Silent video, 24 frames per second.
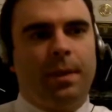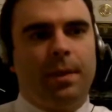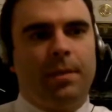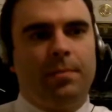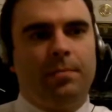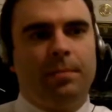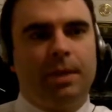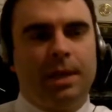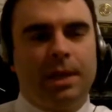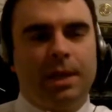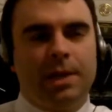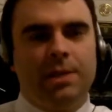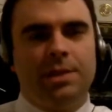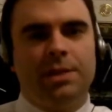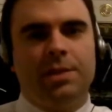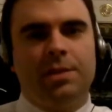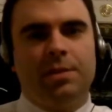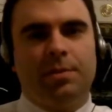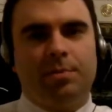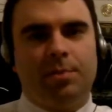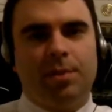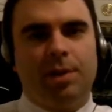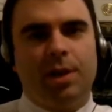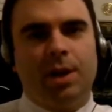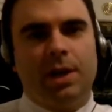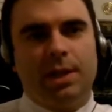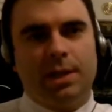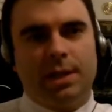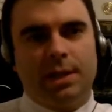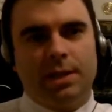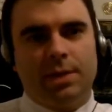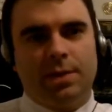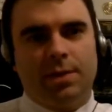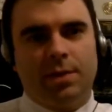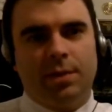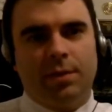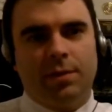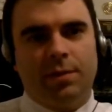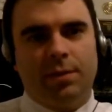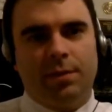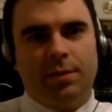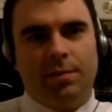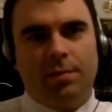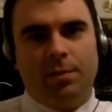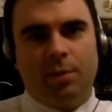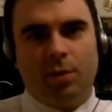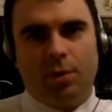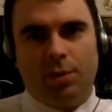because it's a process going
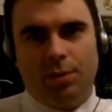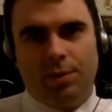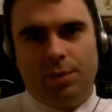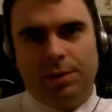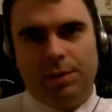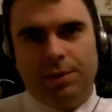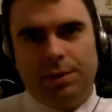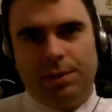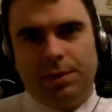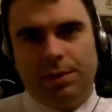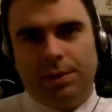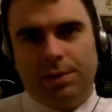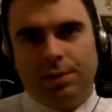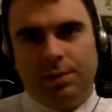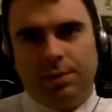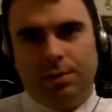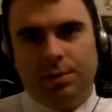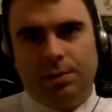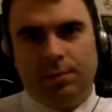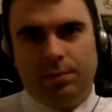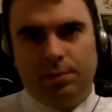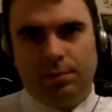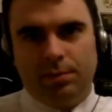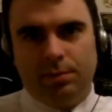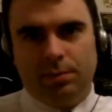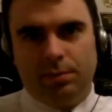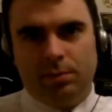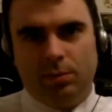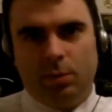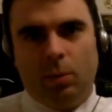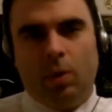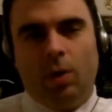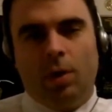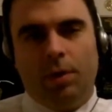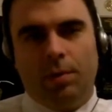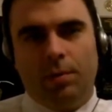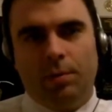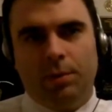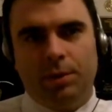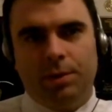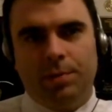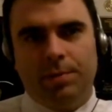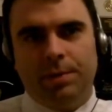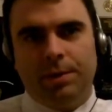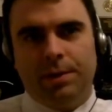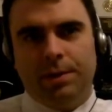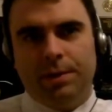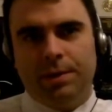from cold to warm, which
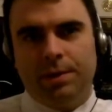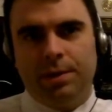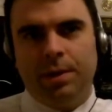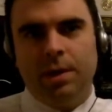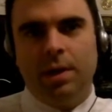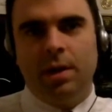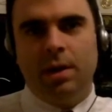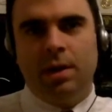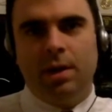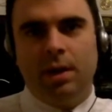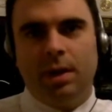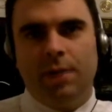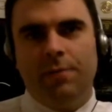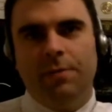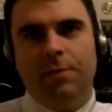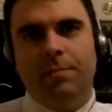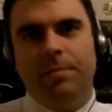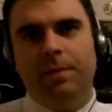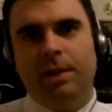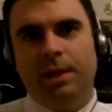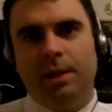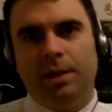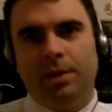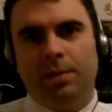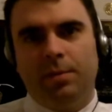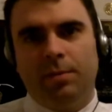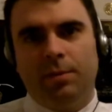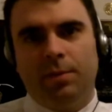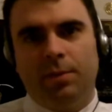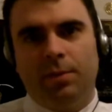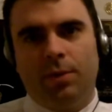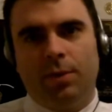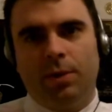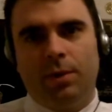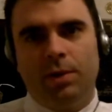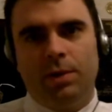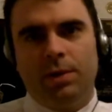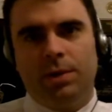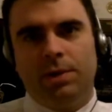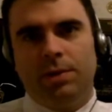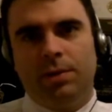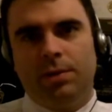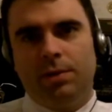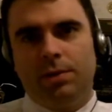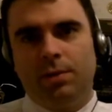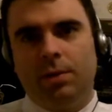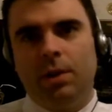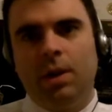means never meeting you before
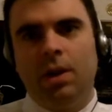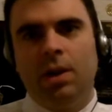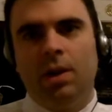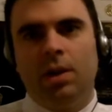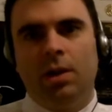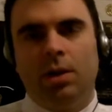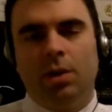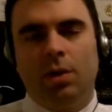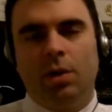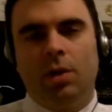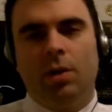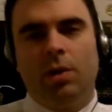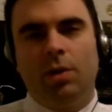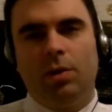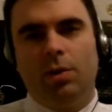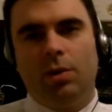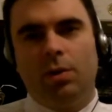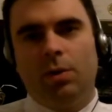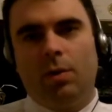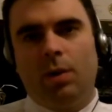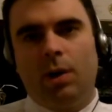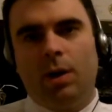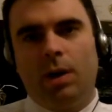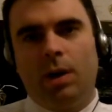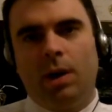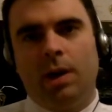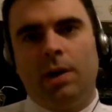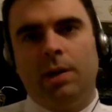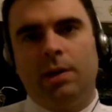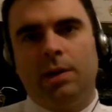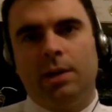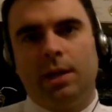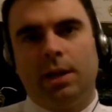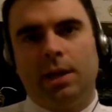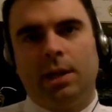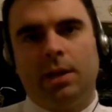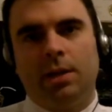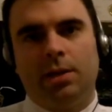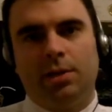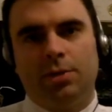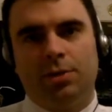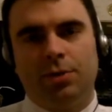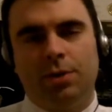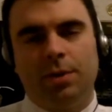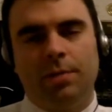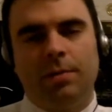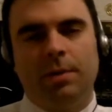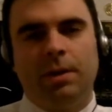to knowing who you are and taking your
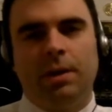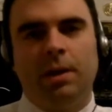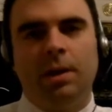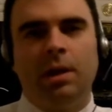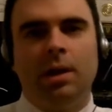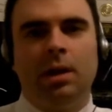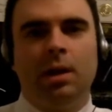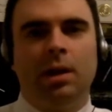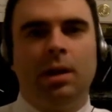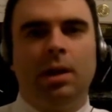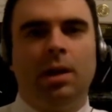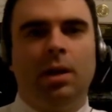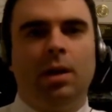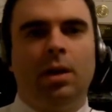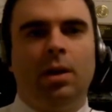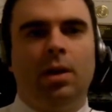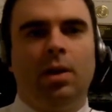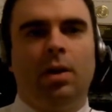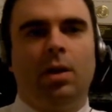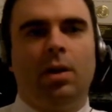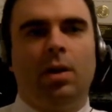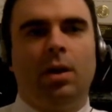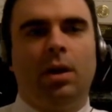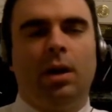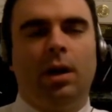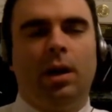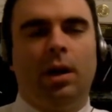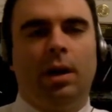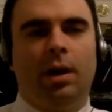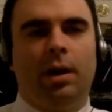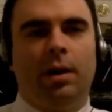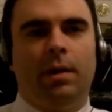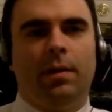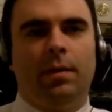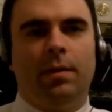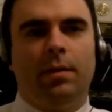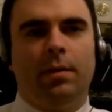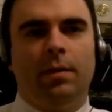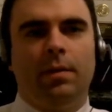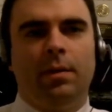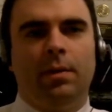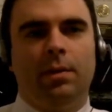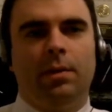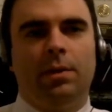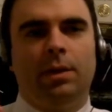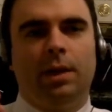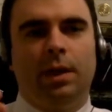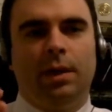treatment.
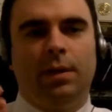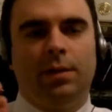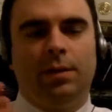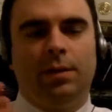If